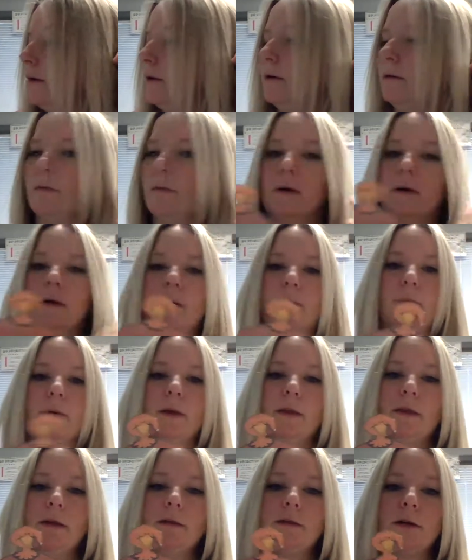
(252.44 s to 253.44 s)
we're going to
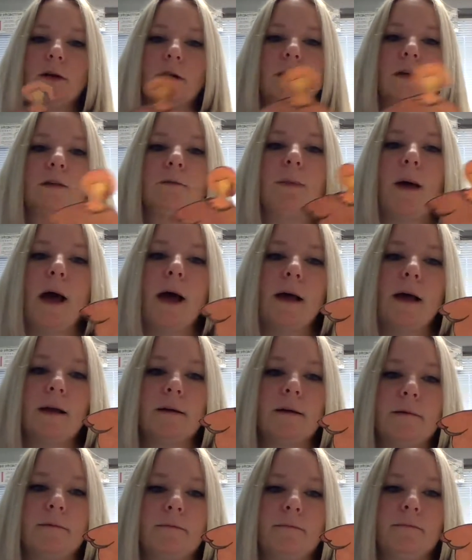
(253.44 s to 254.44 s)
bring these turkeys back,
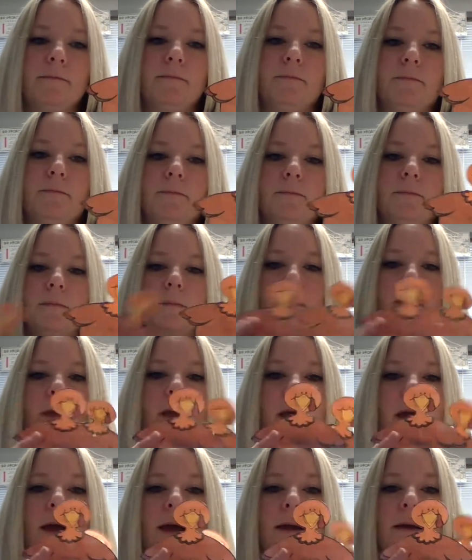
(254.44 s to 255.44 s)

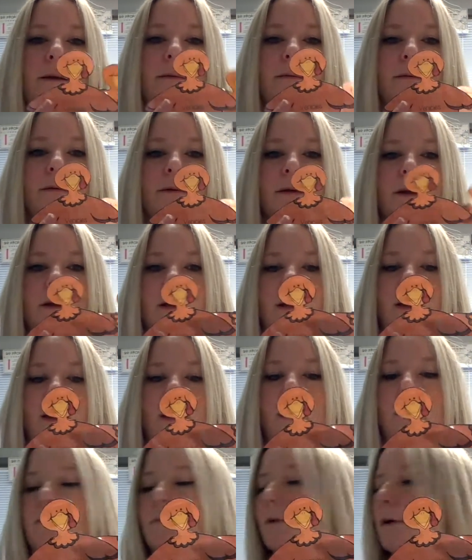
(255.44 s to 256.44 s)
okay?
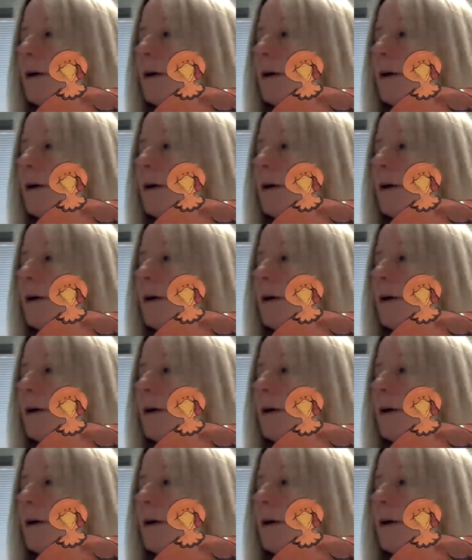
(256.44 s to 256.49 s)
And we're